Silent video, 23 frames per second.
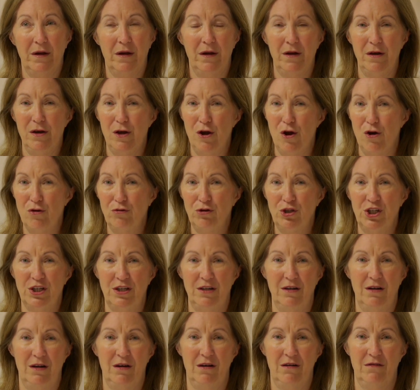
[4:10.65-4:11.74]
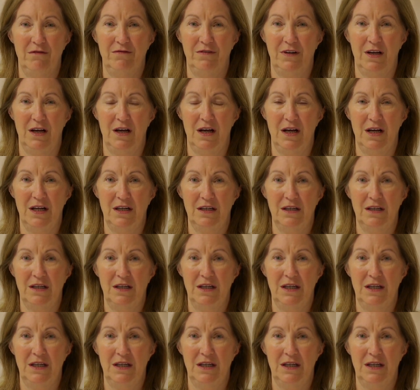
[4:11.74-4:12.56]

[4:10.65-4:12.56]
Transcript: a notion of God.